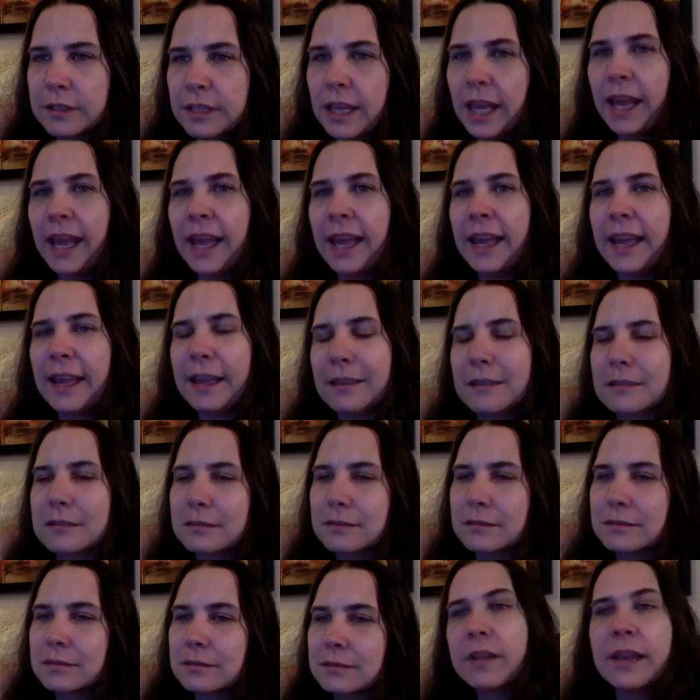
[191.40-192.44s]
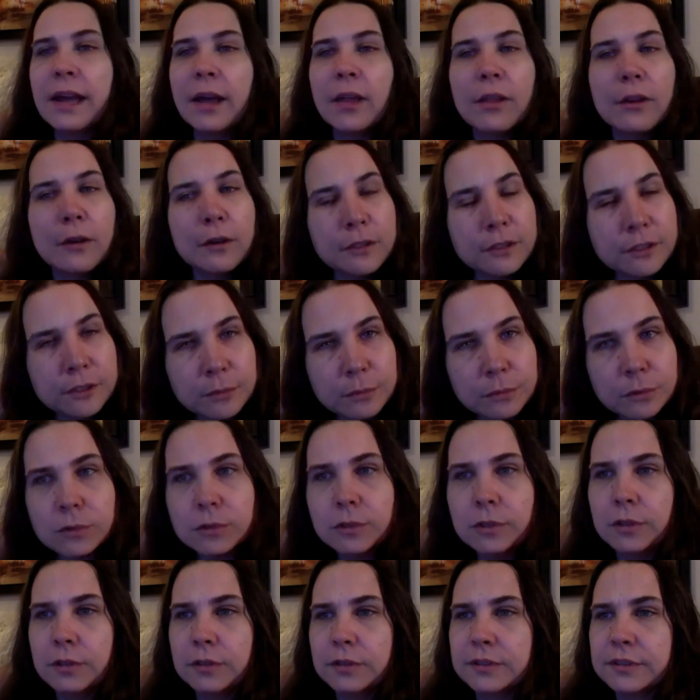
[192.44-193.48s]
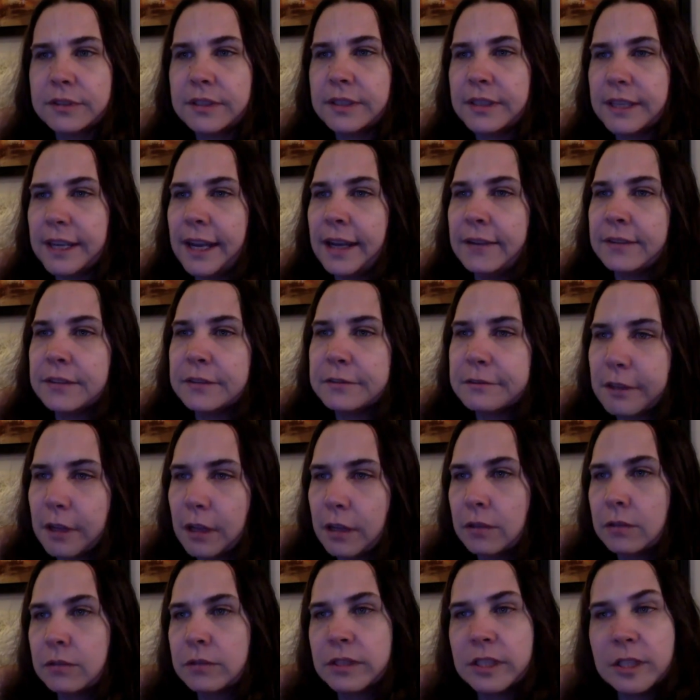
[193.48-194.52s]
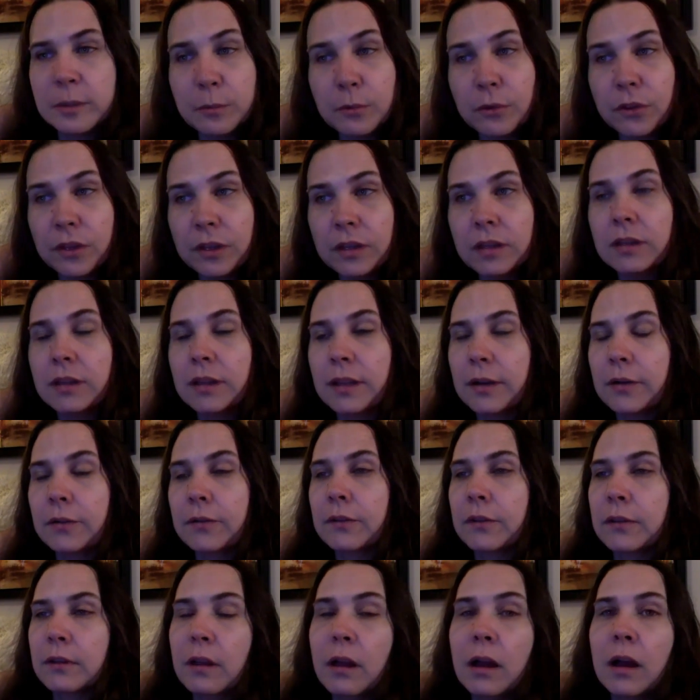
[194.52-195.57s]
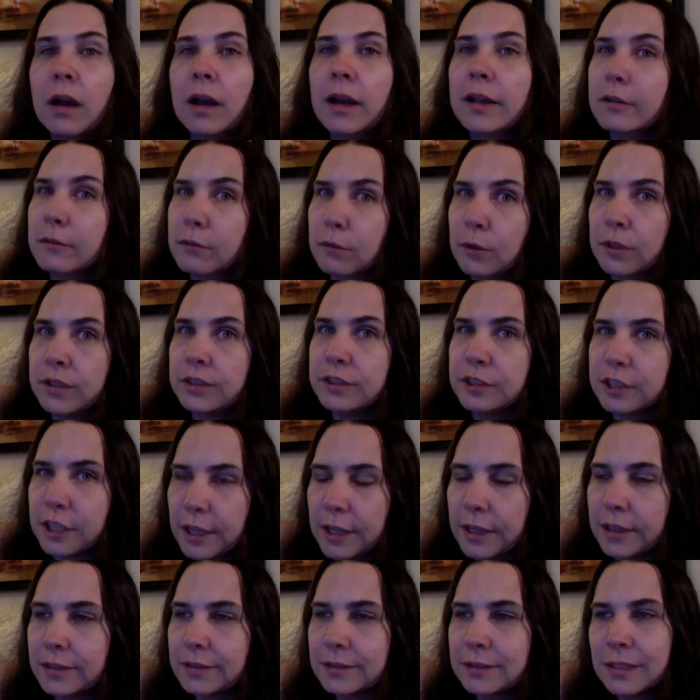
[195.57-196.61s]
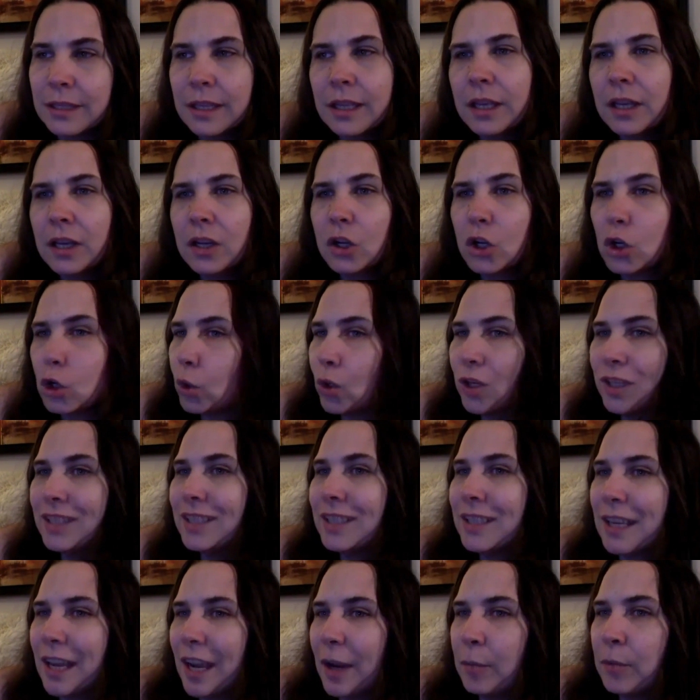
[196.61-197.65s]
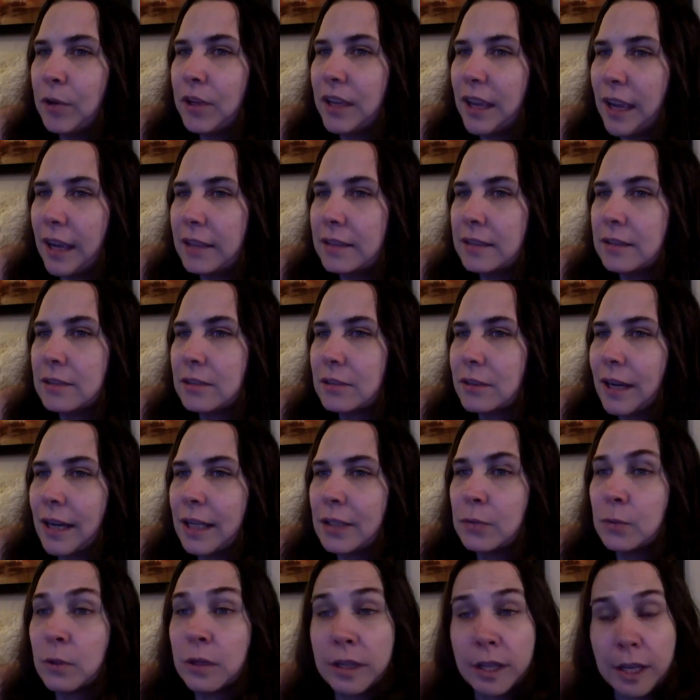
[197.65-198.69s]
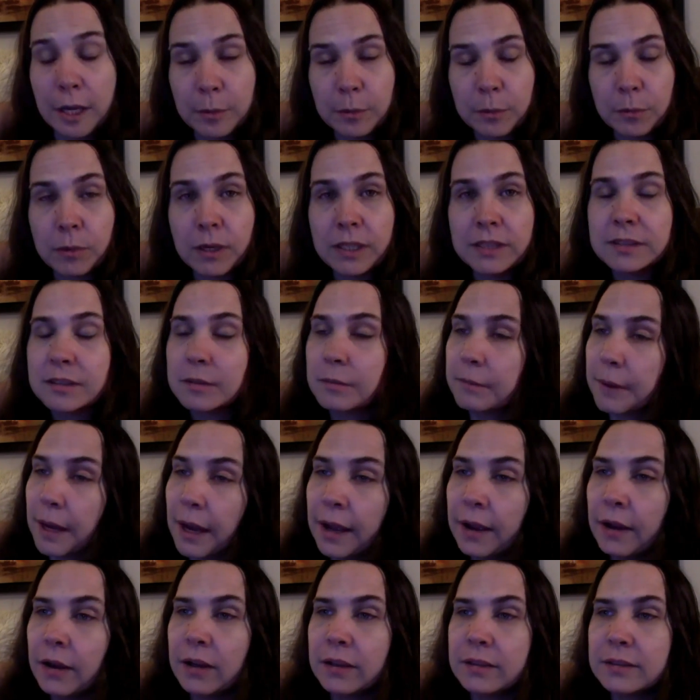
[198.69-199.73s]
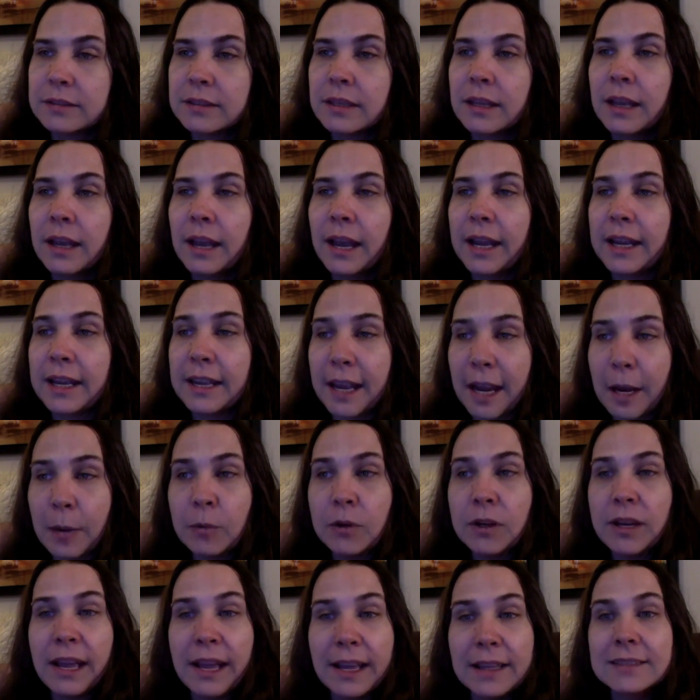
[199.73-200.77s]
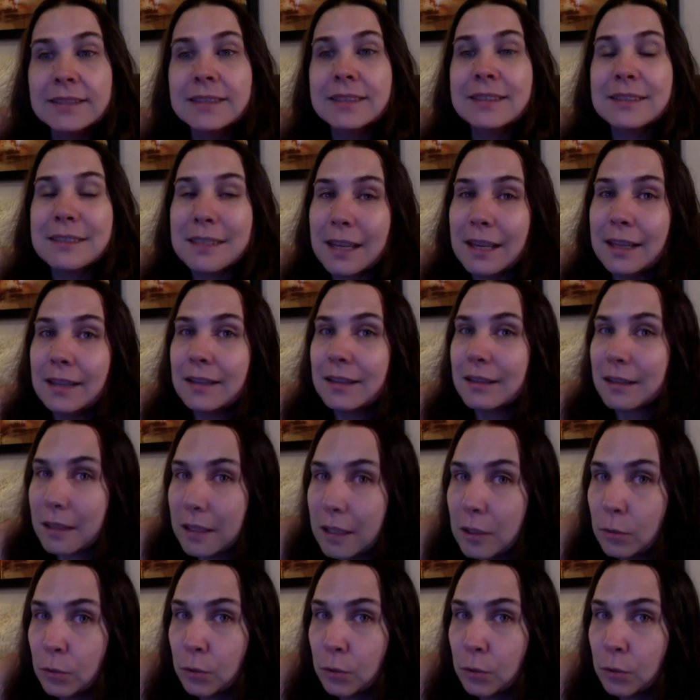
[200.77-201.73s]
Yay! Now there are some rules that they have to follow to keep within the letter of the law and avoid jail. Gordon and Cameron can't interact while Cameron writes the BIOS, and Cameron has to stay in the clean